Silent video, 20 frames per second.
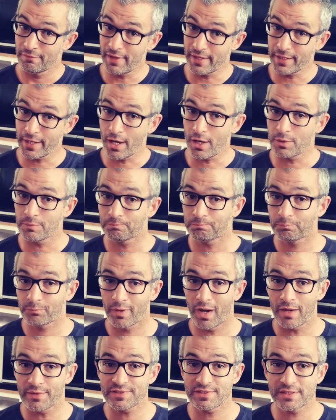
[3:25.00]
There you go.
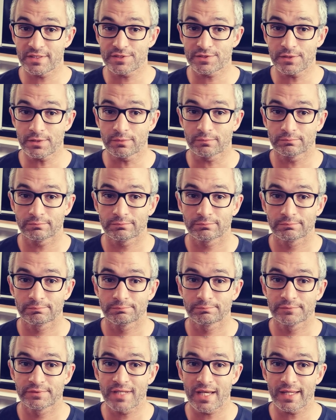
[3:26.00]
I'll see you soon.
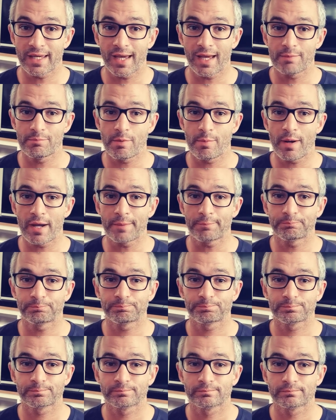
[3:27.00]
Take care. Bye-bye.